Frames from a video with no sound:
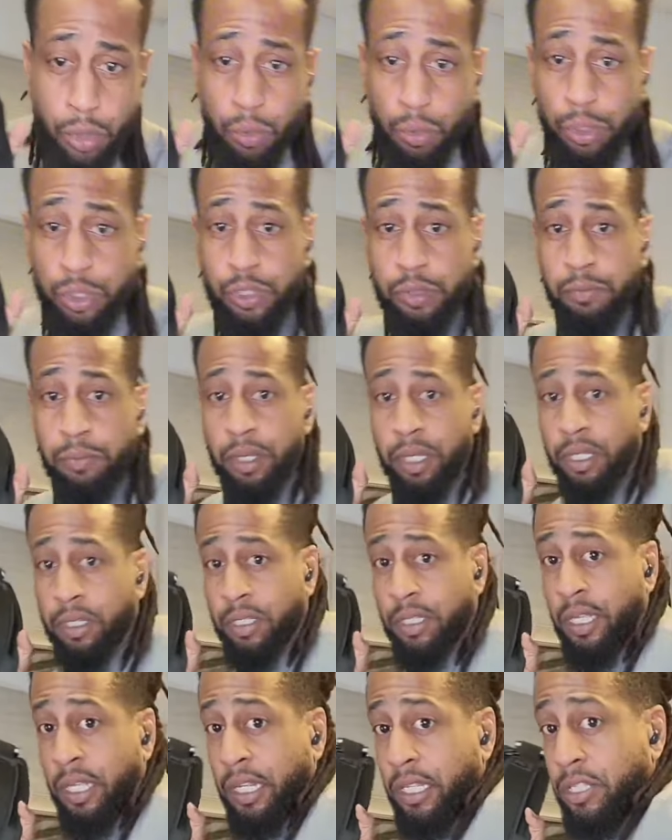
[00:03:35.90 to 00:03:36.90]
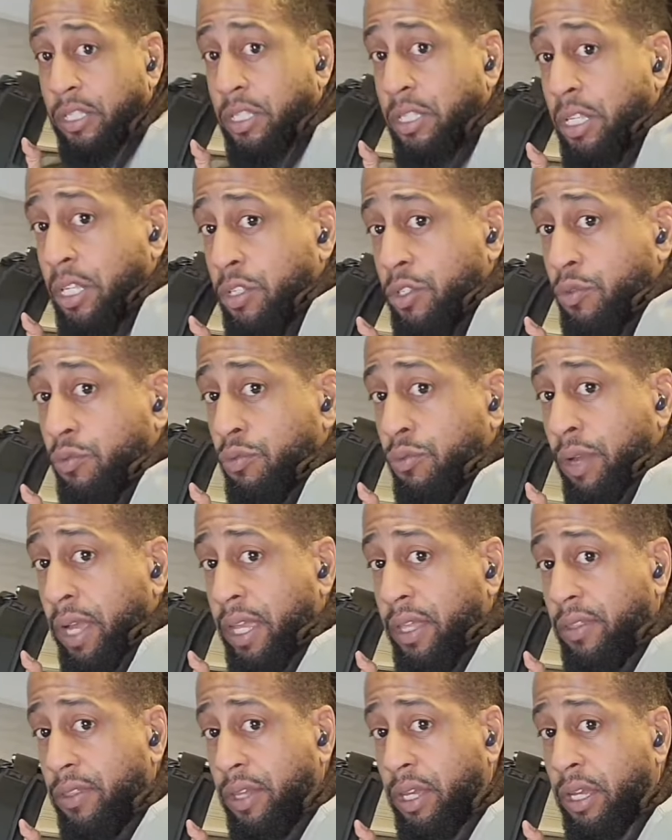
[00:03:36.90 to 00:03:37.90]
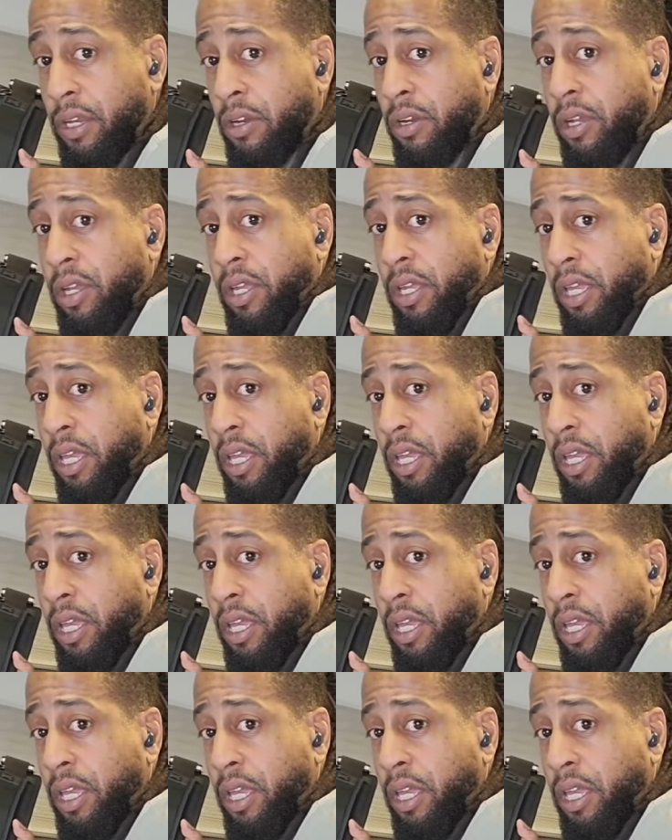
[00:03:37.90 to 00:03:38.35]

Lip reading: which means that it sits right there